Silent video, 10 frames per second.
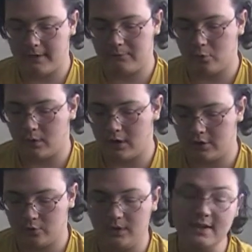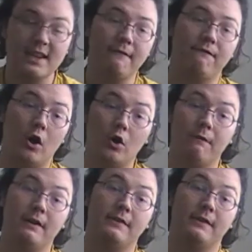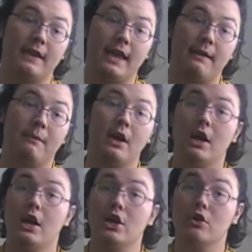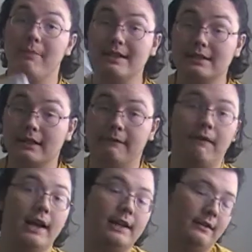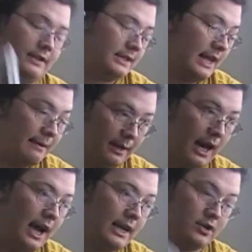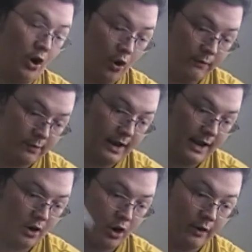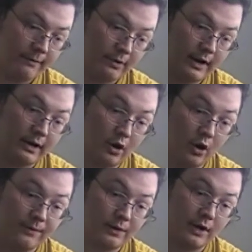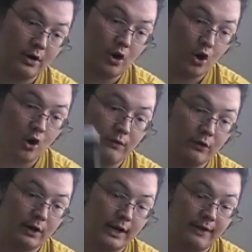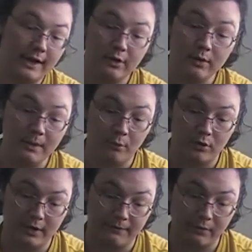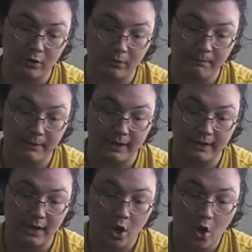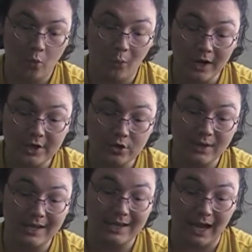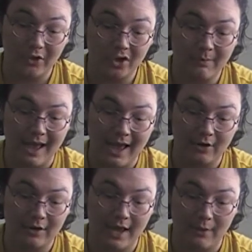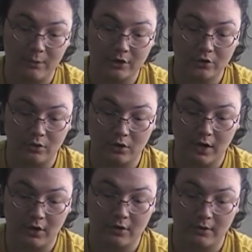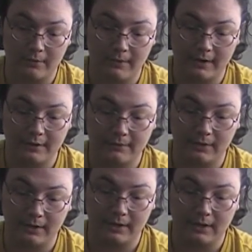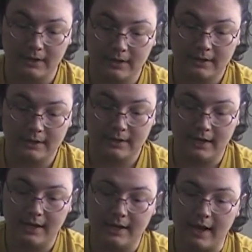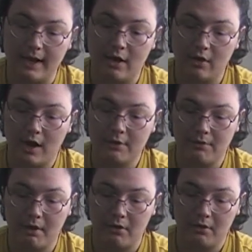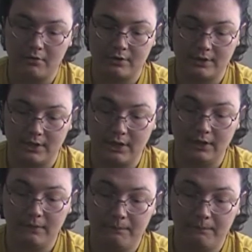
a while. Because once you get far enough into the game, you're basically fighting the same guys over and over and over and over again. They do get more difficult, but once you get down their pattern and once you learn how to effectively sneak takeout guys without others seeing,